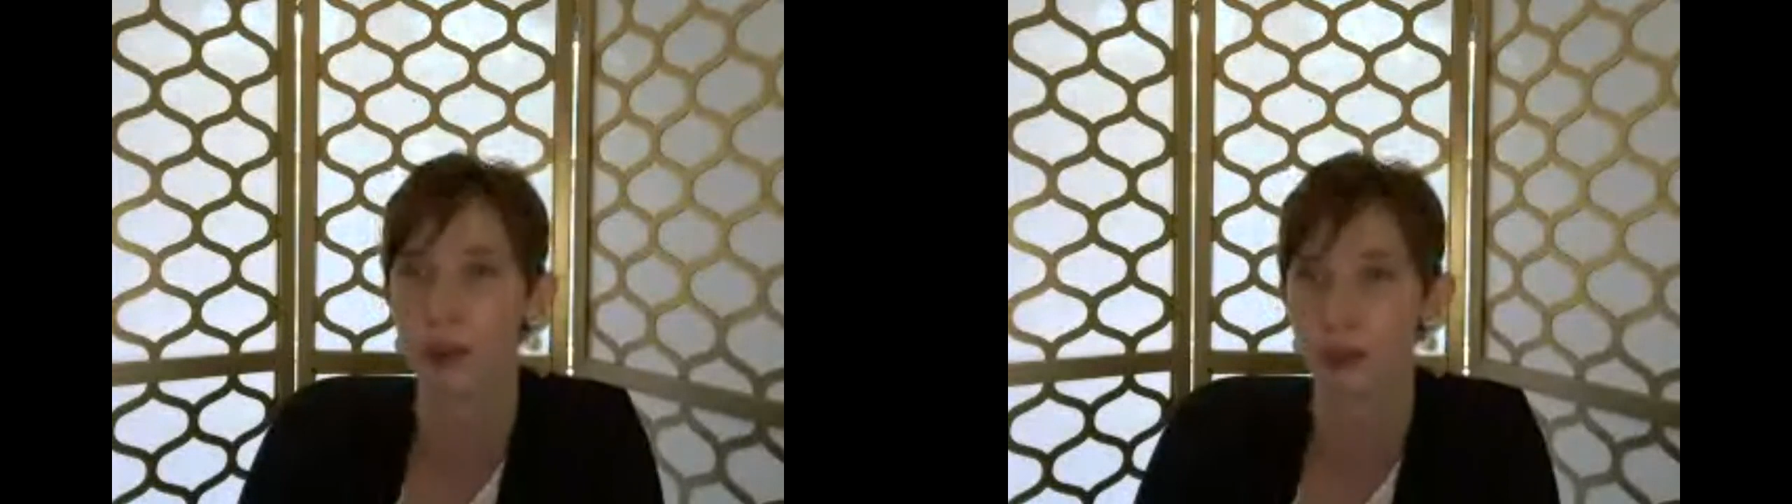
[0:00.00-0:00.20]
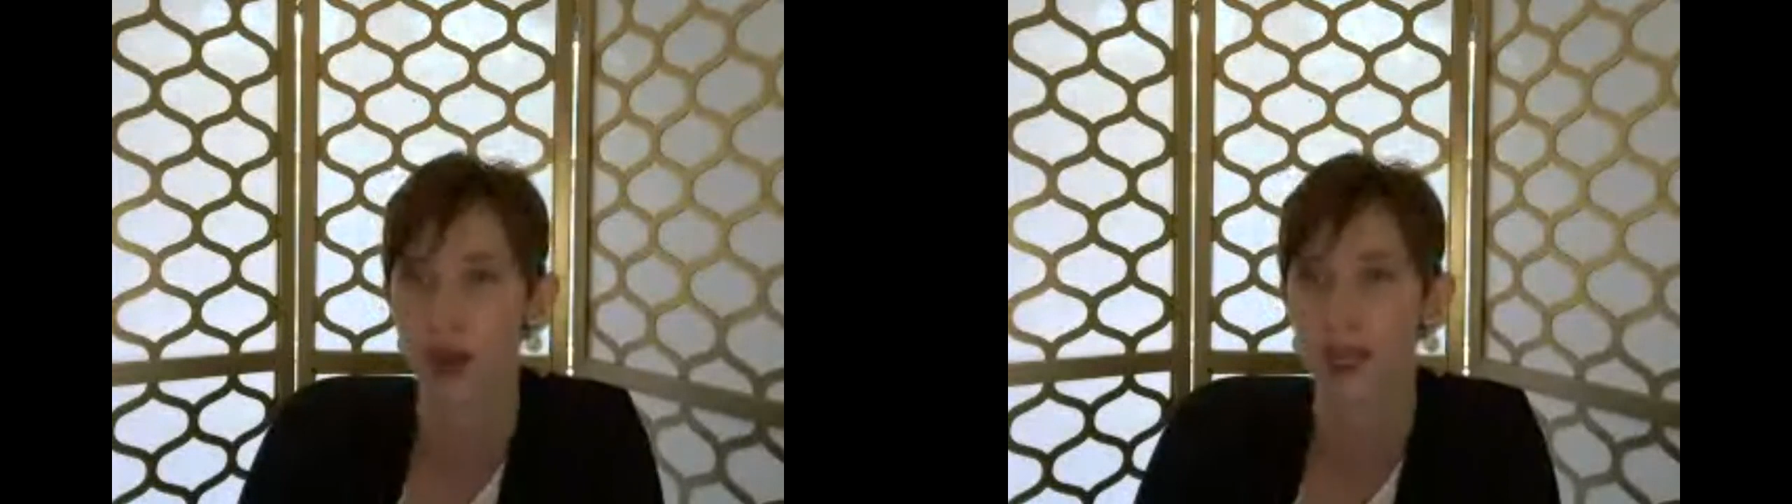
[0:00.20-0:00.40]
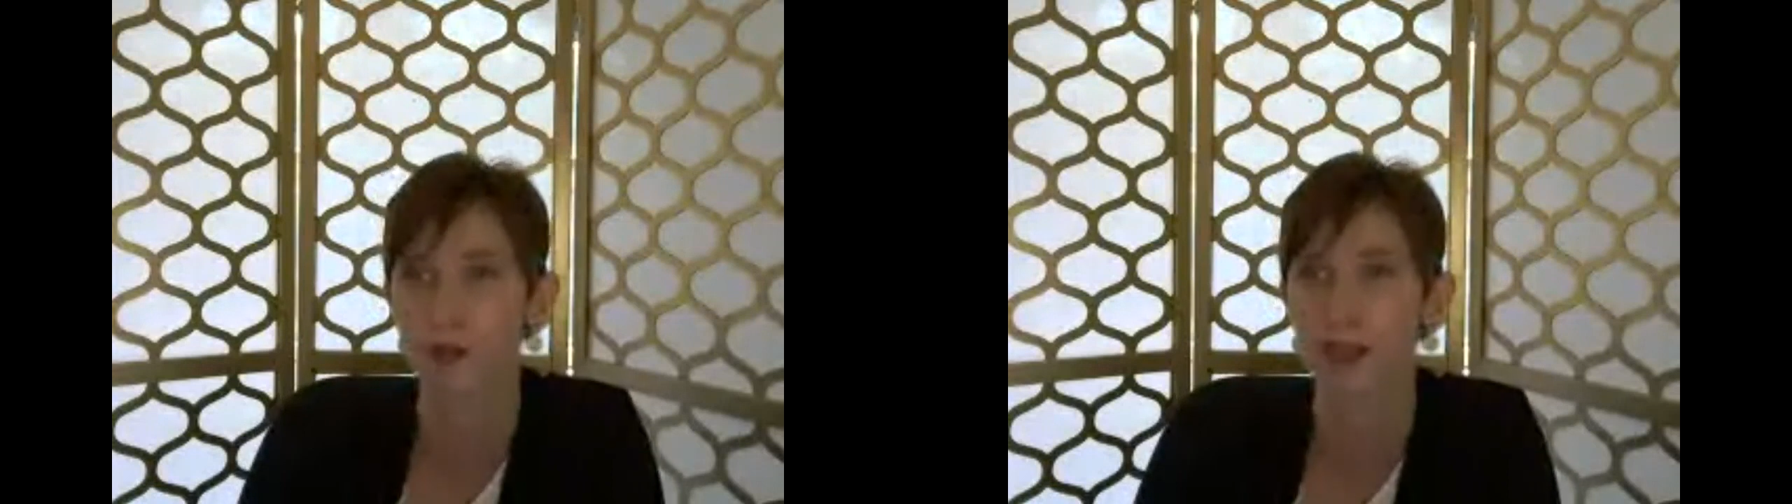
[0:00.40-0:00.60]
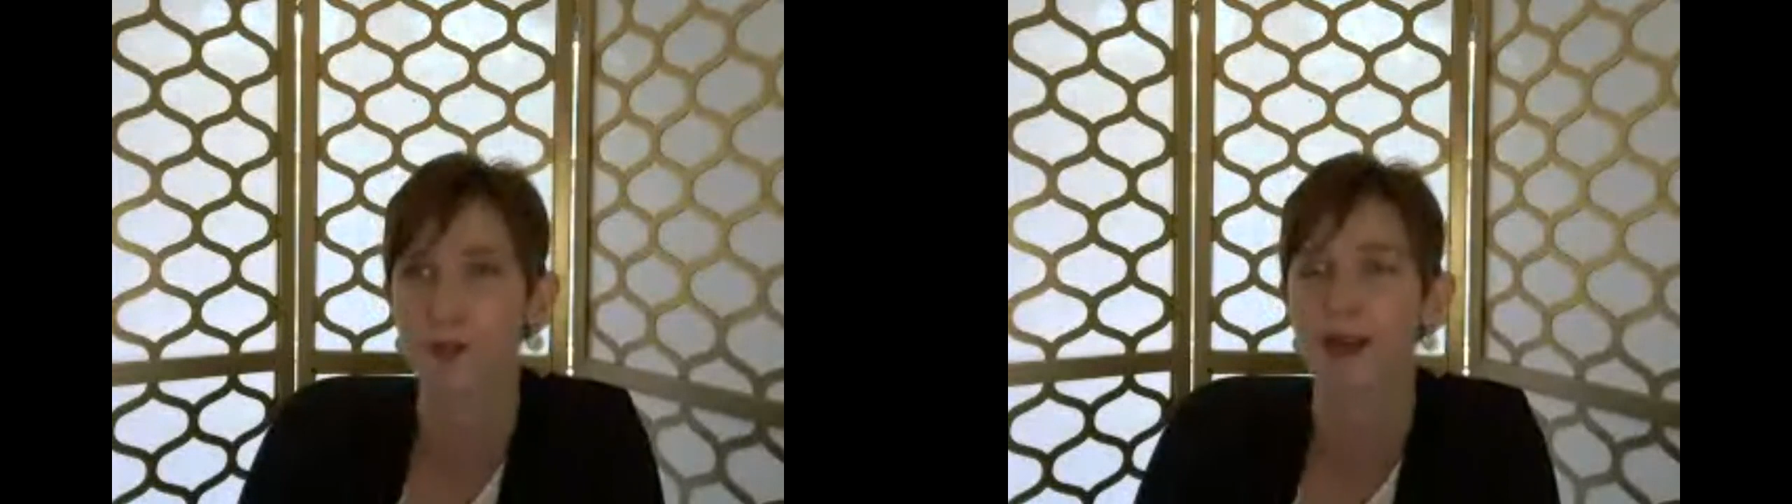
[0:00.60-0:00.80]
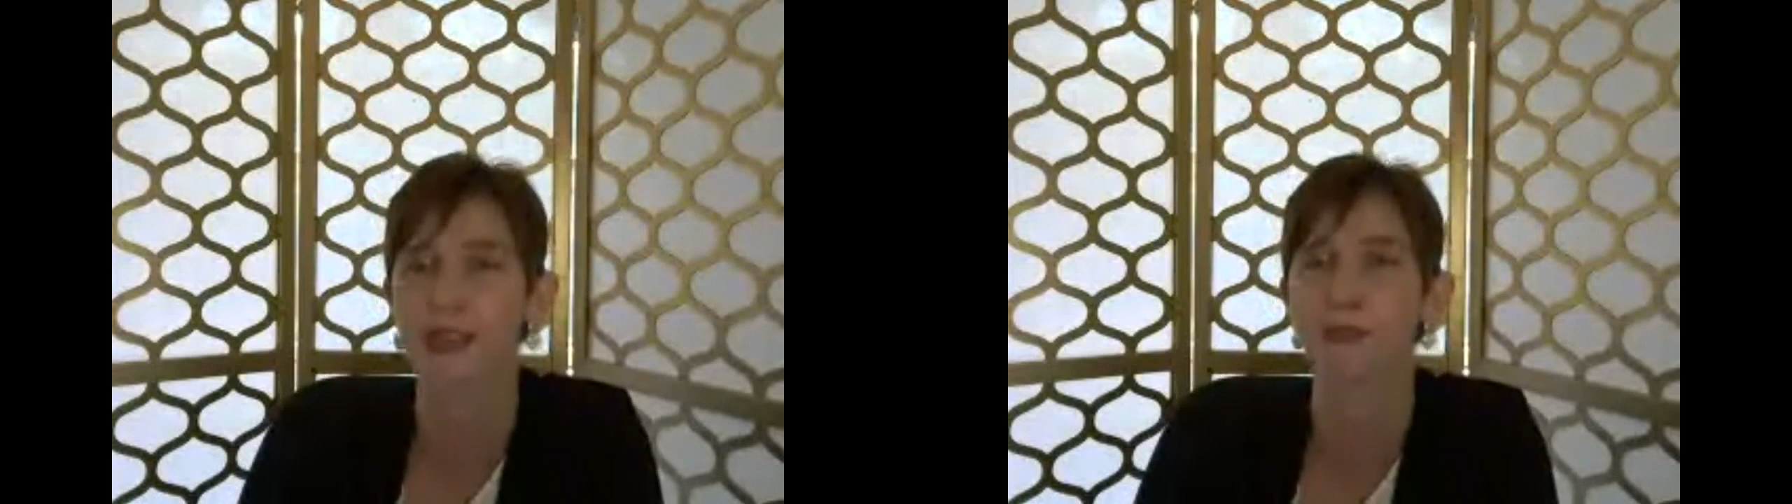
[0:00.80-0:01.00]
to try them as
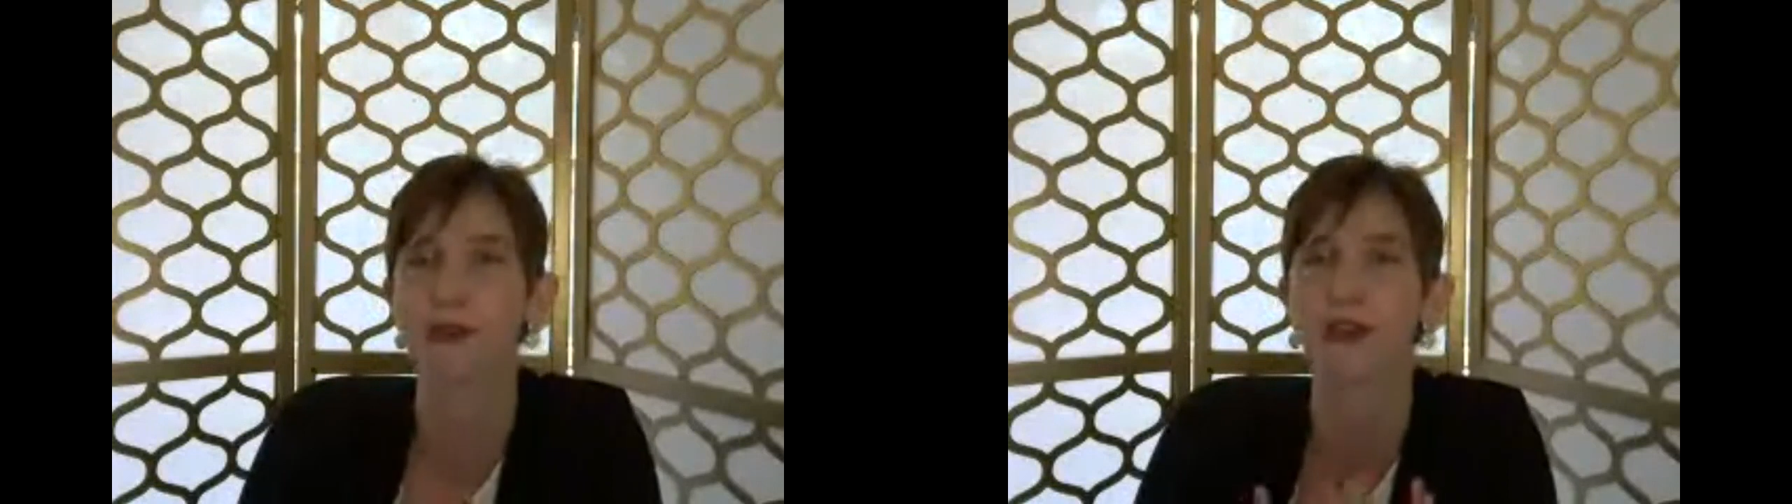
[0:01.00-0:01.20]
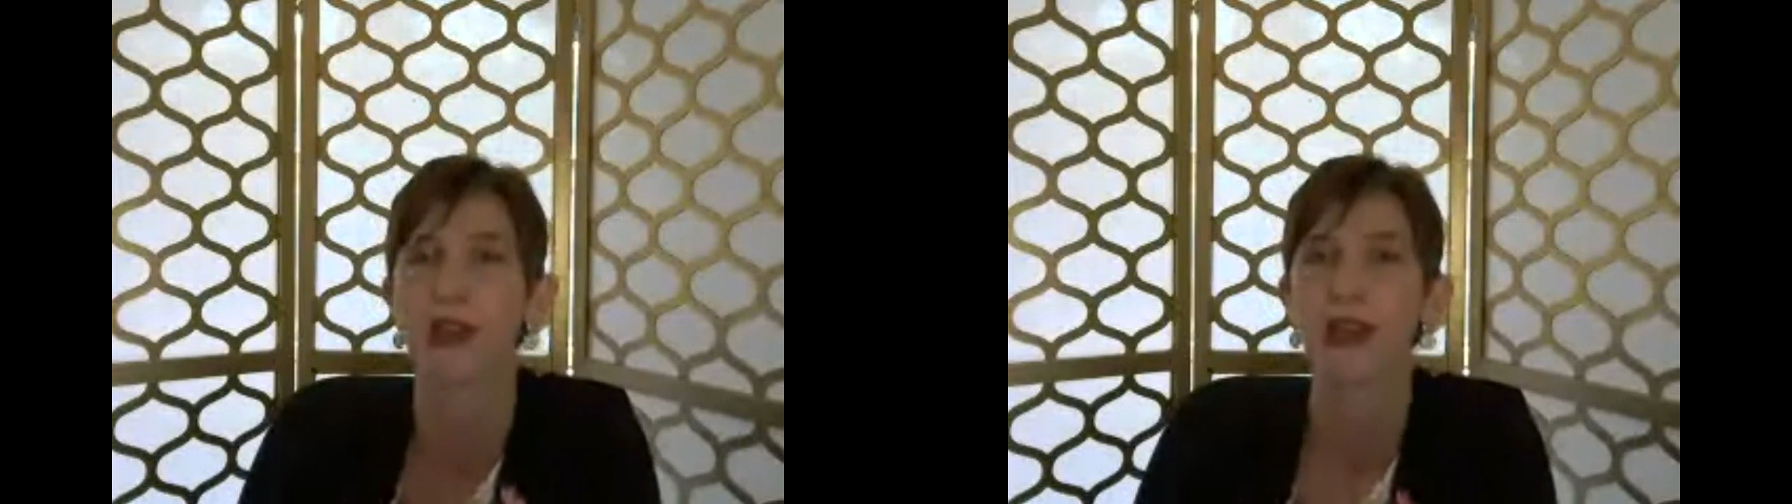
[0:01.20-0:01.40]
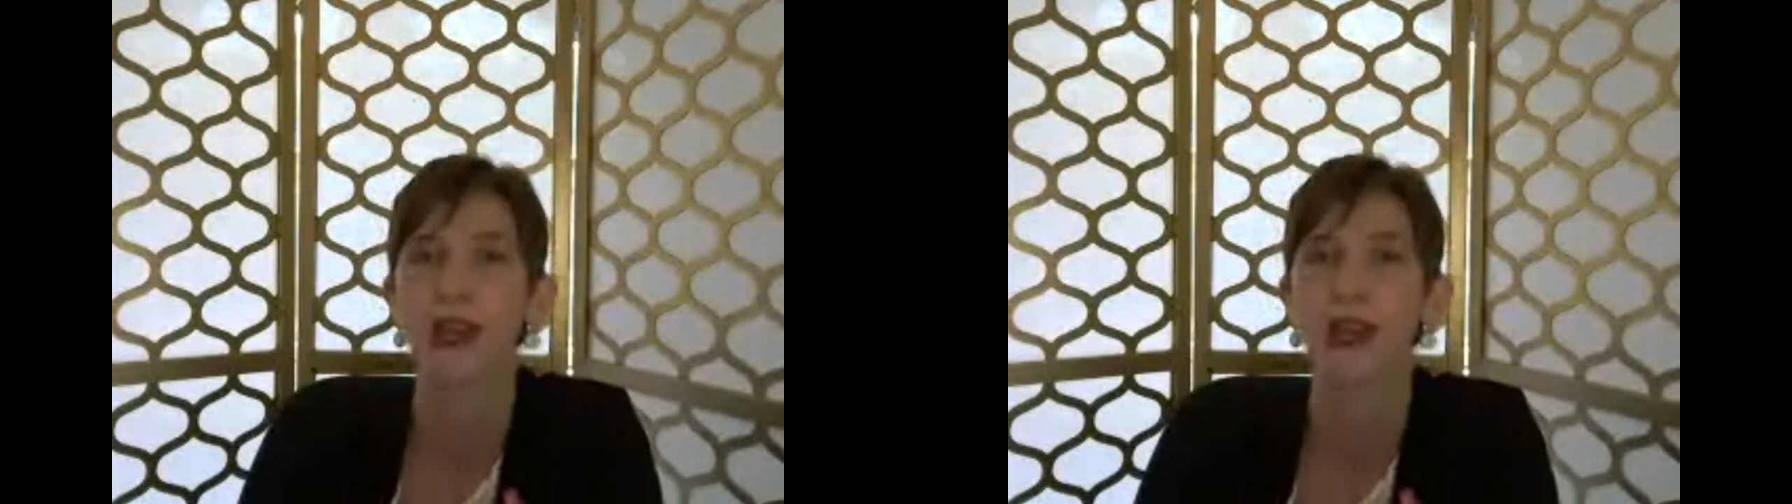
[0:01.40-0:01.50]
possible,